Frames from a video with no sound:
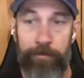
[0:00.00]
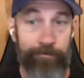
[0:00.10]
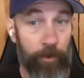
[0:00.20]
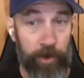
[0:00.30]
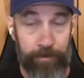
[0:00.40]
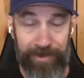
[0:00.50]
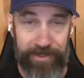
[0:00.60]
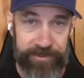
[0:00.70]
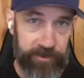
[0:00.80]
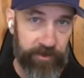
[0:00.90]
I recommend
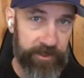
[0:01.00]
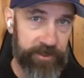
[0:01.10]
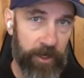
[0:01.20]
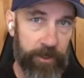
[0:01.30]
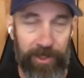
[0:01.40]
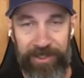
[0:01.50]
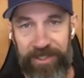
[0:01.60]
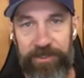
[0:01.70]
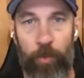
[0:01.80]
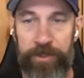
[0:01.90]
listening to the Ninja audio at
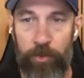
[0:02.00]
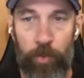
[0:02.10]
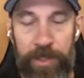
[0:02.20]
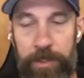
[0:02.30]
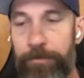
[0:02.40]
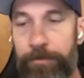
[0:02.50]
least once a week.